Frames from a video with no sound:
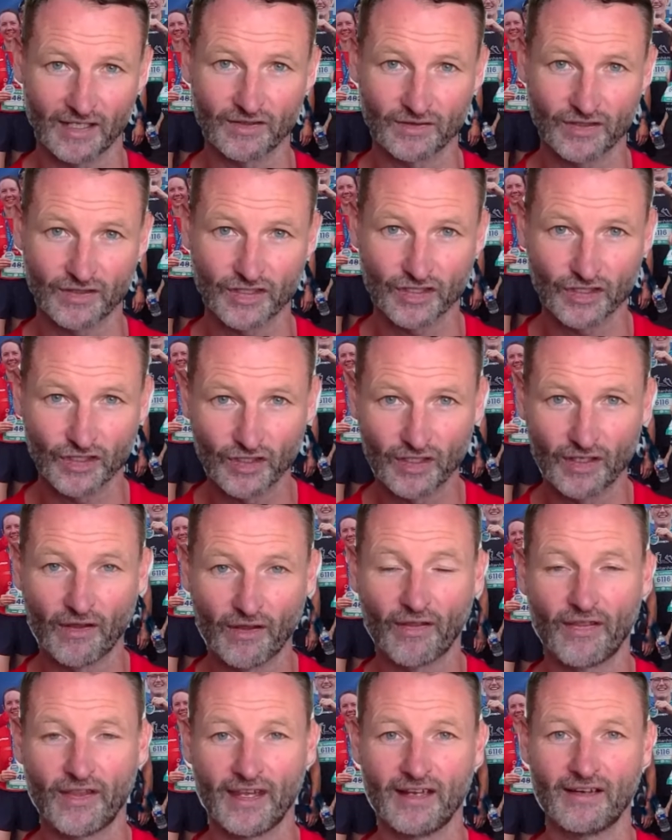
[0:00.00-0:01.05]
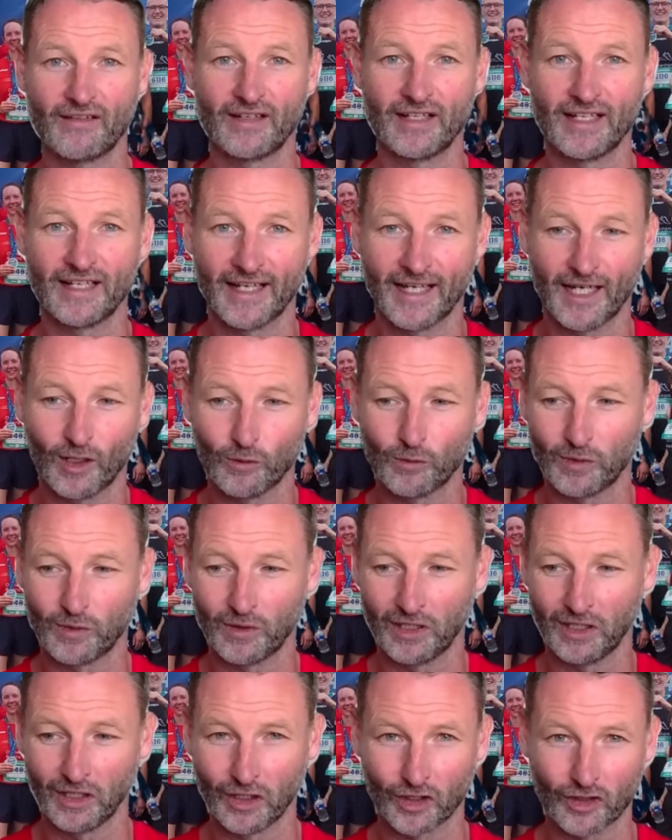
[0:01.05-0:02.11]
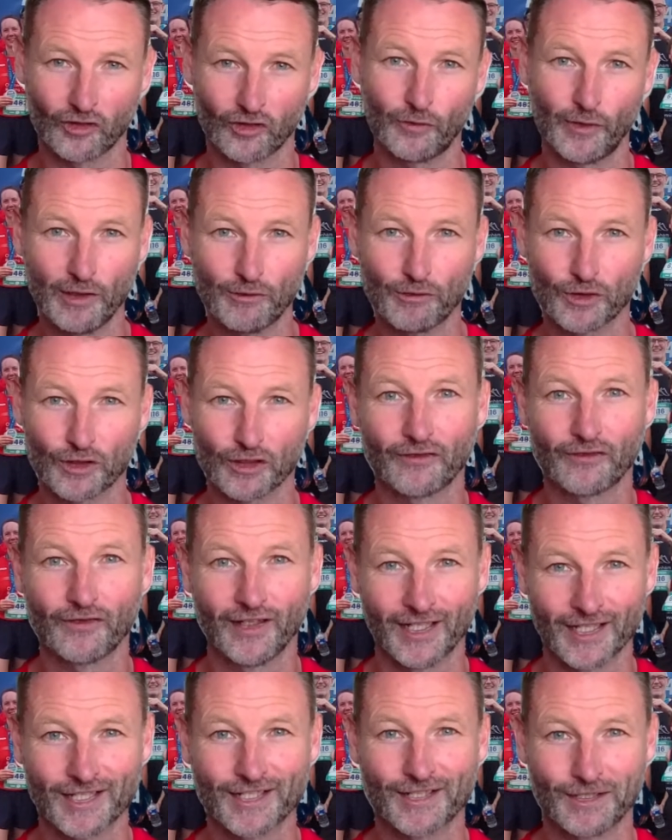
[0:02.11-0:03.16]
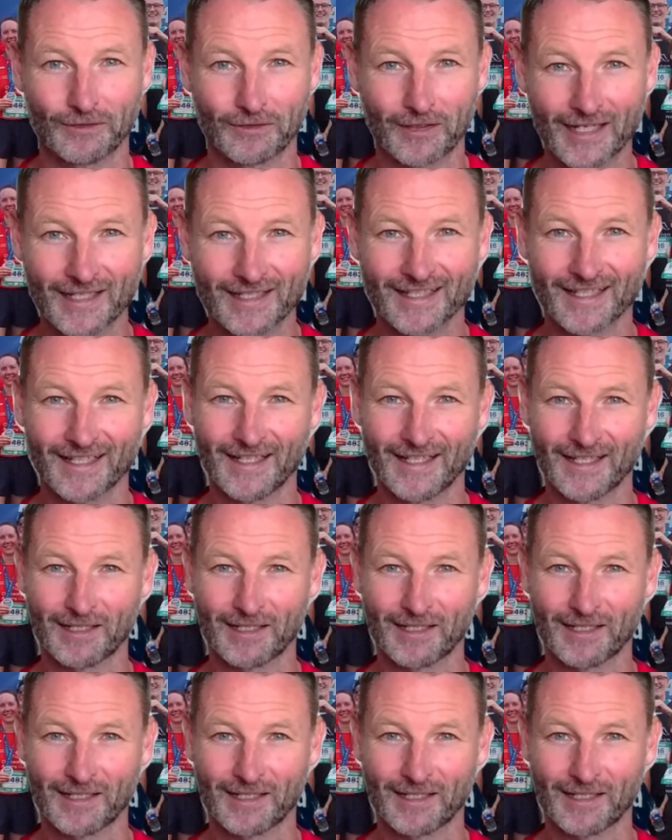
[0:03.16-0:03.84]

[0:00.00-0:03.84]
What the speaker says: should in theory help a lot of people to finish the race,